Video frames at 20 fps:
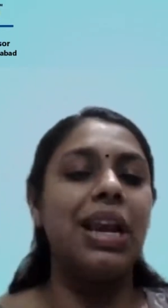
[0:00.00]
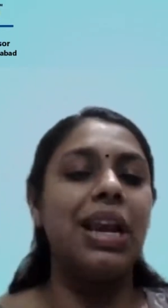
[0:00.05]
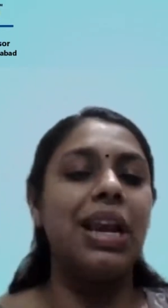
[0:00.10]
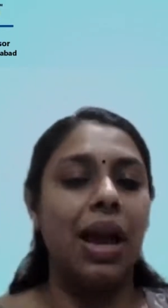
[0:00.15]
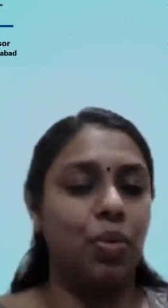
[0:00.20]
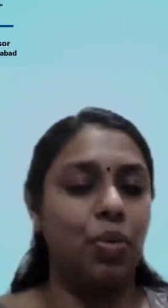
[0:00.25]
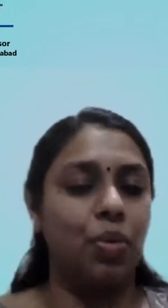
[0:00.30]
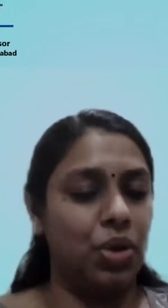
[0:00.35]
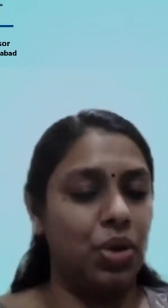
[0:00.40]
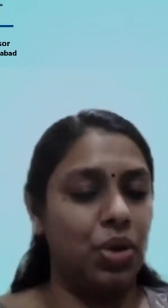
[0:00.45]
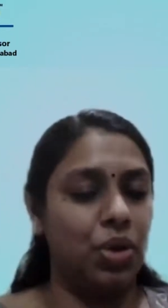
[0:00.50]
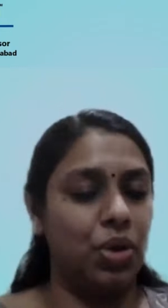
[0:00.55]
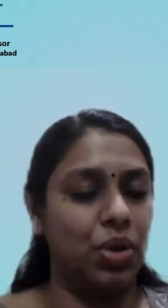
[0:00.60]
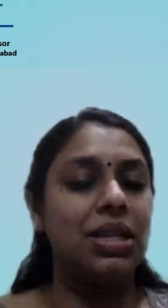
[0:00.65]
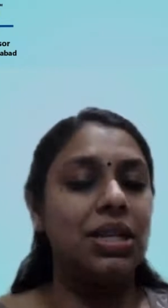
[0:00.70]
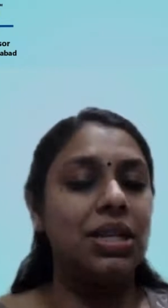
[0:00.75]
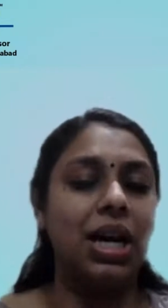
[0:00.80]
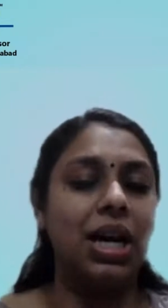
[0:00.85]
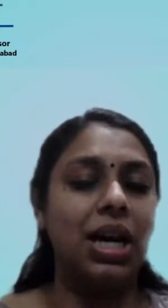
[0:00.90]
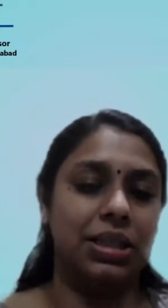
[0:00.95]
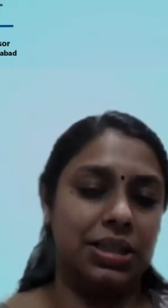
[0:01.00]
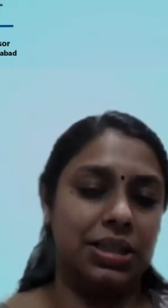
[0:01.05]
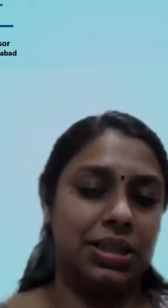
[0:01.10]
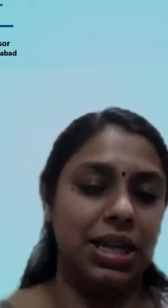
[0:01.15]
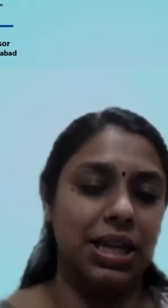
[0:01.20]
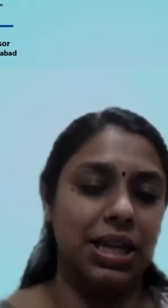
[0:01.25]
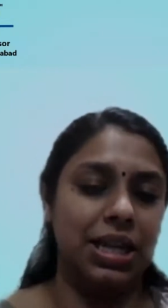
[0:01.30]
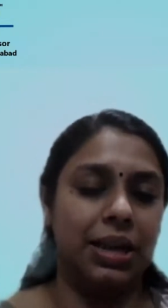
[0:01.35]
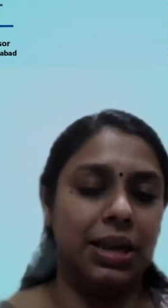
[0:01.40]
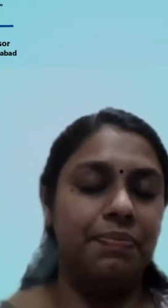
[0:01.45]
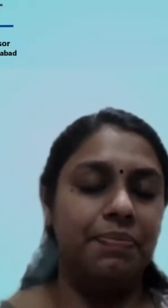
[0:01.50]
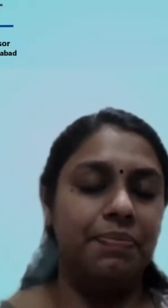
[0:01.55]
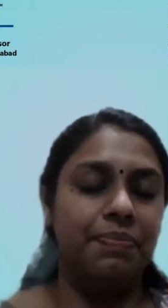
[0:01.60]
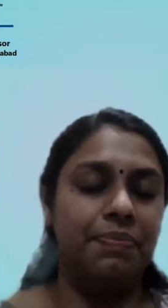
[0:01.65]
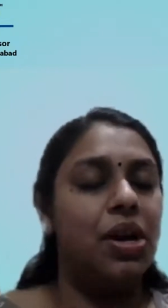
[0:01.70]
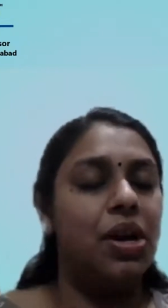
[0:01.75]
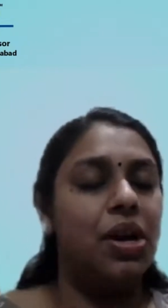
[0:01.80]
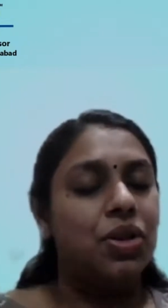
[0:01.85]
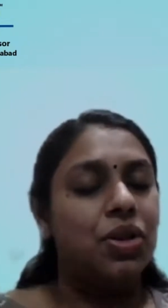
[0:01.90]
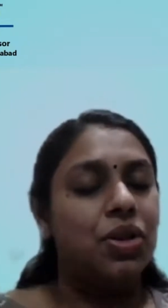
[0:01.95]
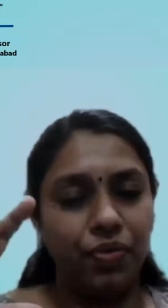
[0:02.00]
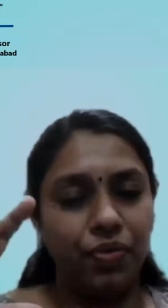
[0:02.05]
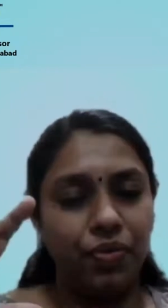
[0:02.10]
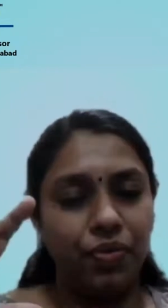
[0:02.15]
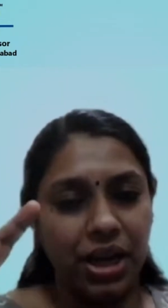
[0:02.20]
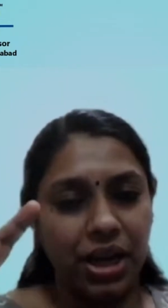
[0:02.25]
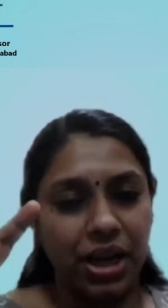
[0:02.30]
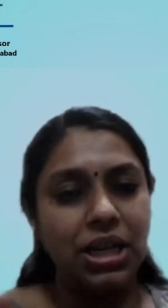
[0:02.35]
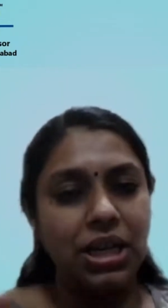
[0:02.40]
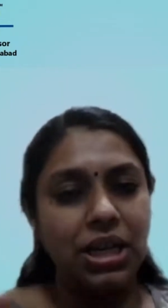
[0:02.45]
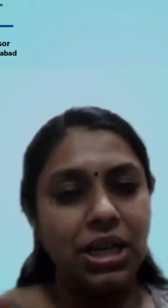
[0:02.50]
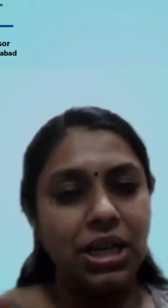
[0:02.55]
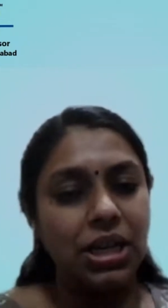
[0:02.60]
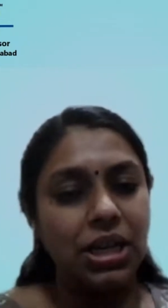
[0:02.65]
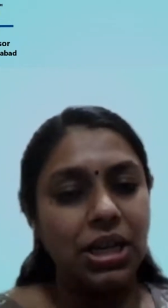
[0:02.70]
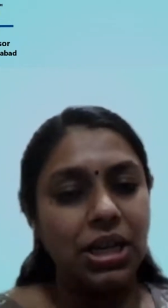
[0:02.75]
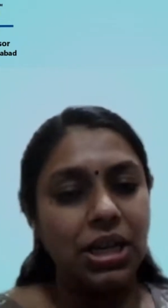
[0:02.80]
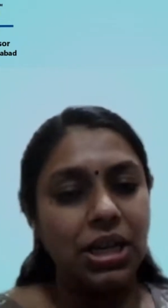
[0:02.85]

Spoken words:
That is the understanding. So when it is a